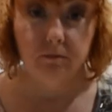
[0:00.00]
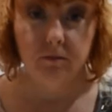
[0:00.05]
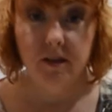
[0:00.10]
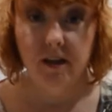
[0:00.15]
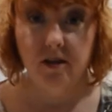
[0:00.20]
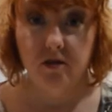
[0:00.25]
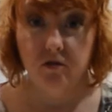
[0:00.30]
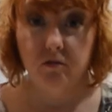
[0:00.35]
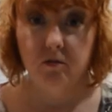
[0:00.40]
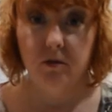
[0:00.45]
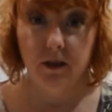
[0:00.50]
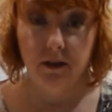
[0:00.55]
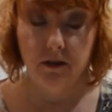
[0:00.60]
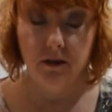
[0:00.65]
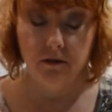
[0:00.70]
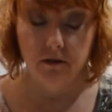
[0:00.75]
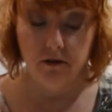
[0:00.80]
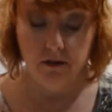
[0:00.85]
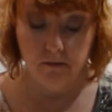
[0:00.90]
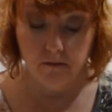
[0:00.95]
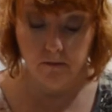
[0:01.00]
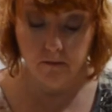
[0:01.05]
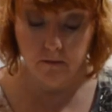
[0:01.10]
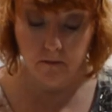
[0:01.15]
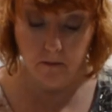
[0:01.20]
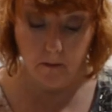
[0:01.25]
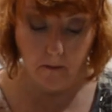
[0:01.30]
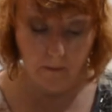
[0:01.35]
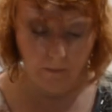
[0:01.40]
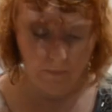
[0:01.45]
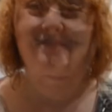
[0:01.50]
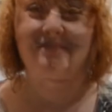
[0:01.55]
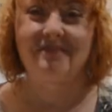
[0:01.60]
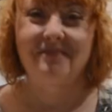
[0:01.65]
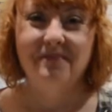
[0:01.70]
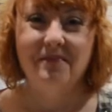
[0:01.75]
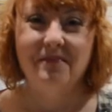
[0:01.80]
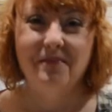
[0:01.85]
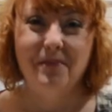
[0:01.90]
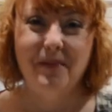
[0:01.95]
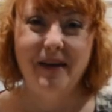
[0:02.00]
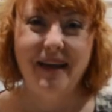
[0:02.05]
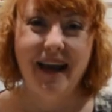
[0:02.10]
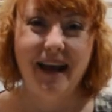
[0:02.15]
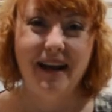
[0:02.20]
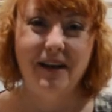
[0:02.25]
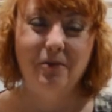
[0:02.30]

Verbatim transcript: That's really good. Be kind